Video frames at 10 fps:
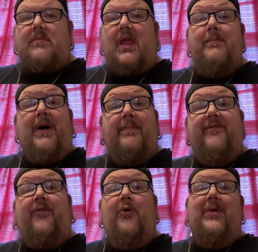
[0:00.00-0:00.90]
But
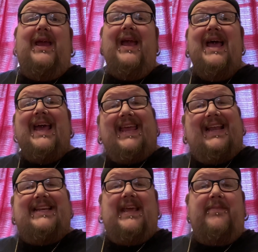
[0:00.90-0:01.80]
before we
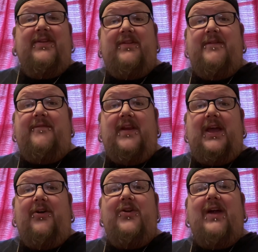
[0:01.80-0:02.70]
get deep into the
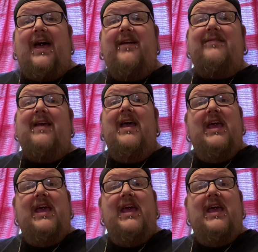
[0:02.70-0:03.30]
video, you guys,